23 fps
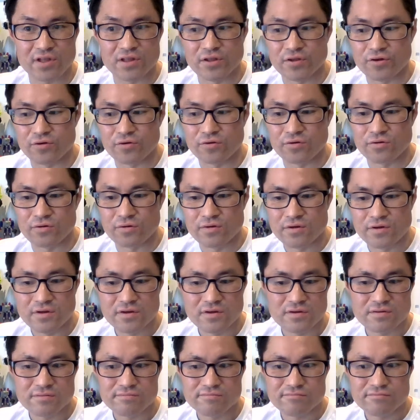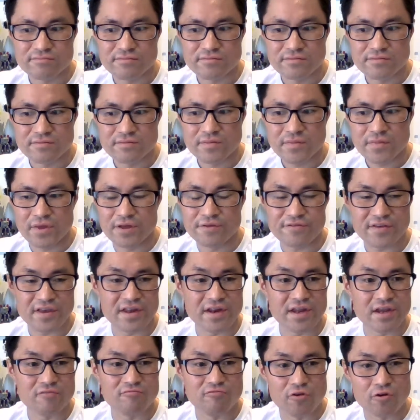little, if
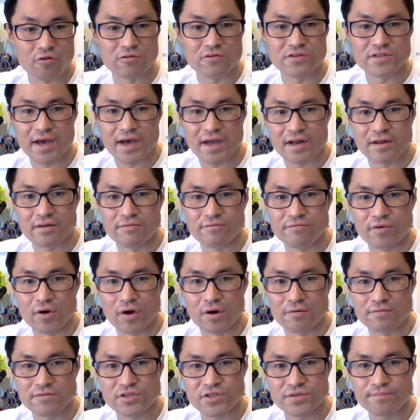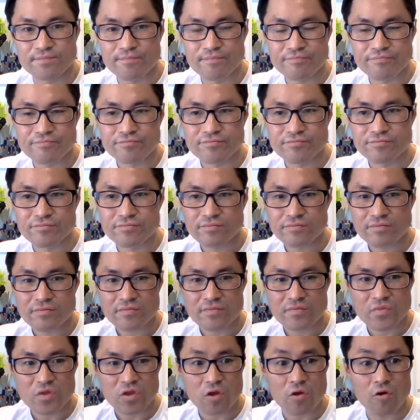any, real data involved
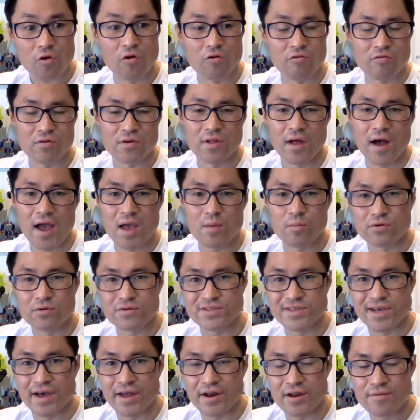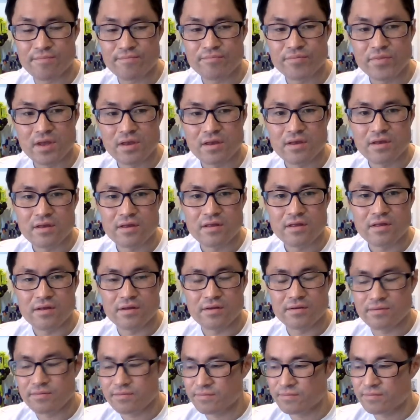or reliable data.
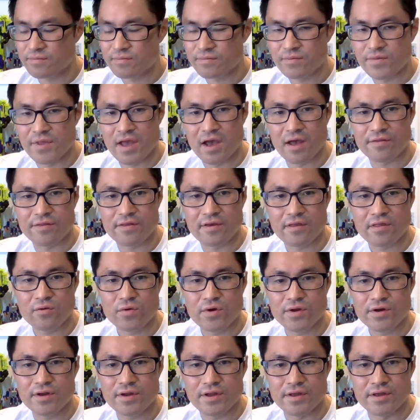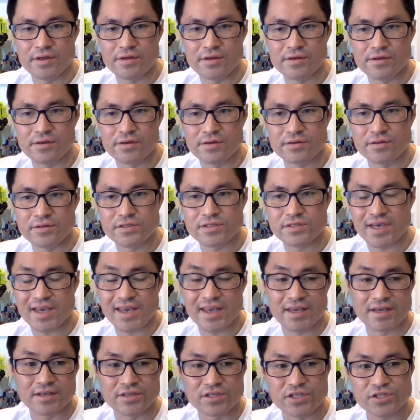Now, the other one is
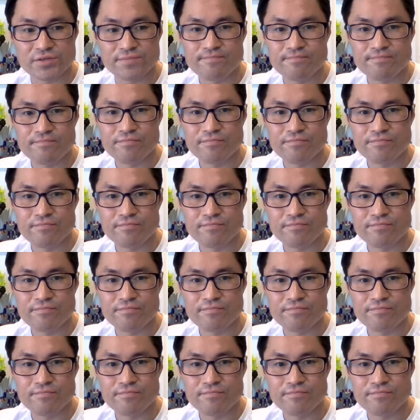ease,